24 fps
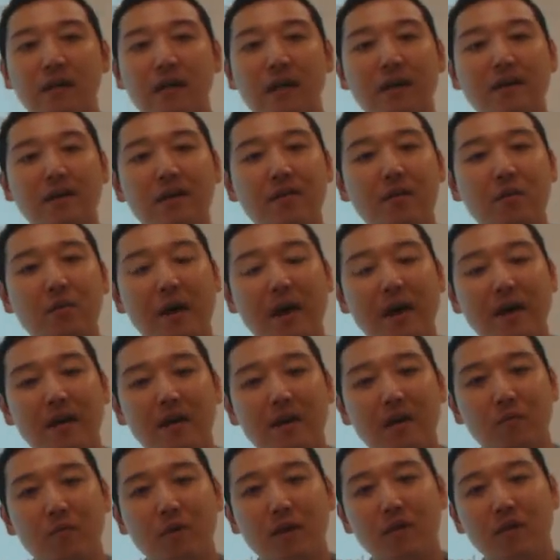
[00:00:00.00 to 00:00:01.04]
another way
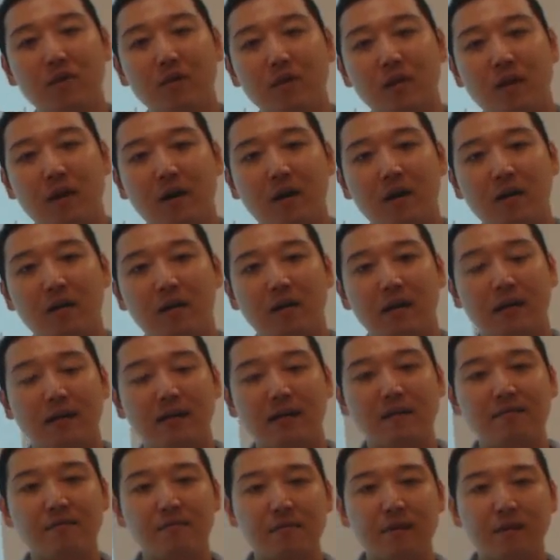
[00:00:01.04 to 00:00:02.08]
in which our
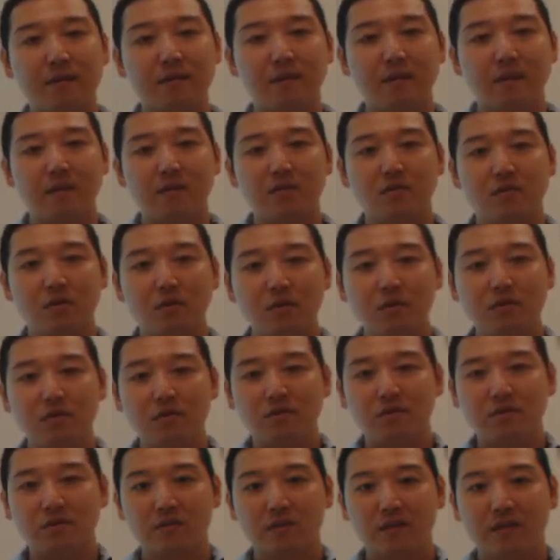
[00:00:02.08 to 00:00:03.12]
government
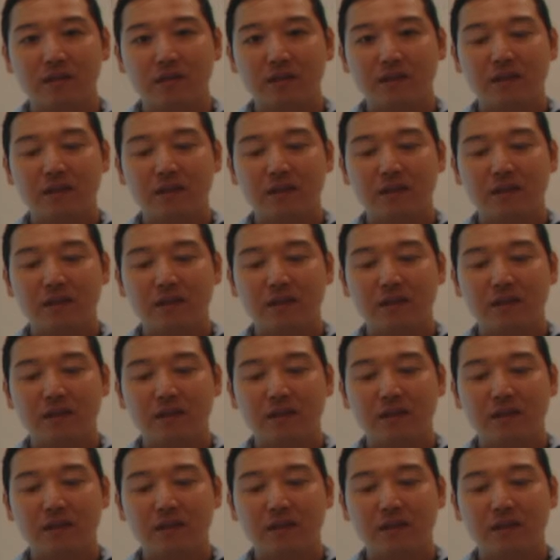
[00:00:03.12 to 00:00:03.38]
controls